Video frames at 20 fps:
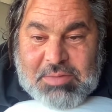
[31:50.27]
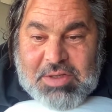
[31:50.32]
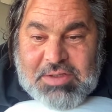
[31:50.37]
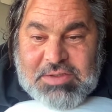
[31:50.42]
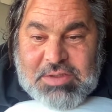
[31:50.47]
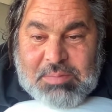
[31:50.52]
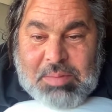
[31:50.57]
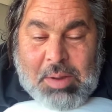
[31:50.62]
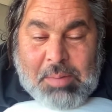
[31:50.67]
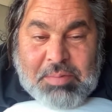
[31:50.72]
And
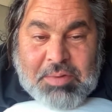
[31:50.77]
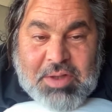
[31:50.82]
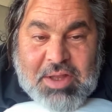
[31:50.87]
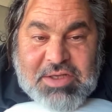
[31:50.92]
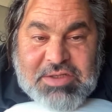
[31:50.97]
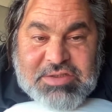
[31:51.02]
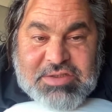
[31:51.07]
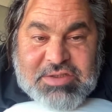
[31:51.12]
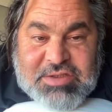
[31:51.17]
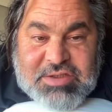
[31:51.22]

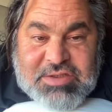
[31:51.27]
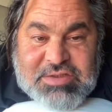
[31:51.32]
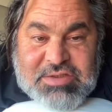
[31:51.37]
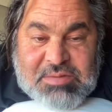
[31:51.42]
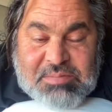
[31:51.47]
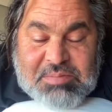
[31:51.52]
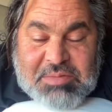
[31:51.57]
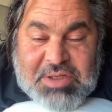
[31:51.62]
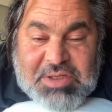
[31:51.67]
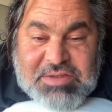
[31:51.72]

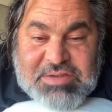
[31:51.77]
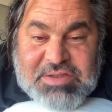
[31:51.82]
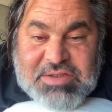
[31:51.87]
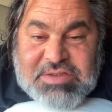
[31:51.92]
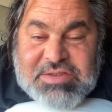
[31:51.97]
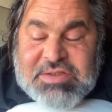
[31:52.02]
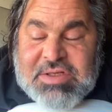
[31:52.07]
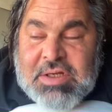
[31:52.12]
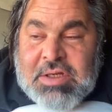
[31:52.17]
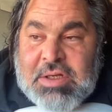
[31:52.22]
depopulationism means
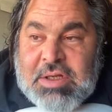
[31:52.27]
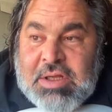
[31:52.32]
it's